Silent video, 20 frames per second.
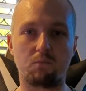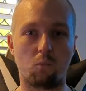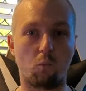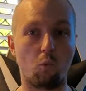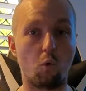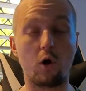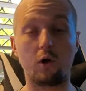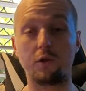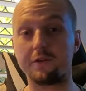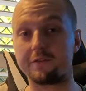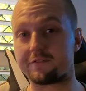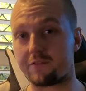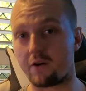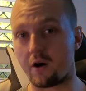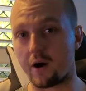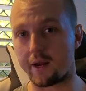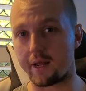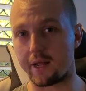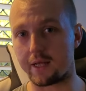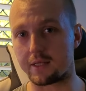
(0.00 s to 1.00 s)
world of
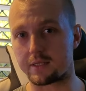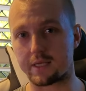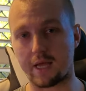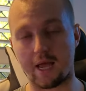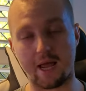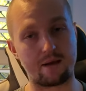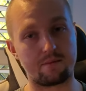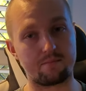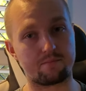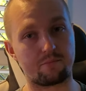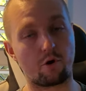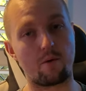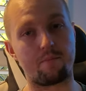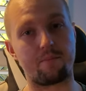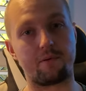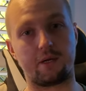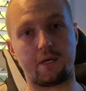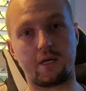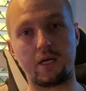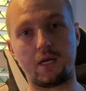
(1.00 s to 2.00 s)
finance and
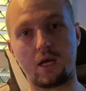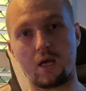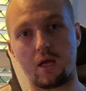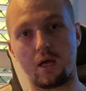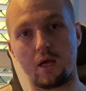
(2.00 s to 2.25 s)
property,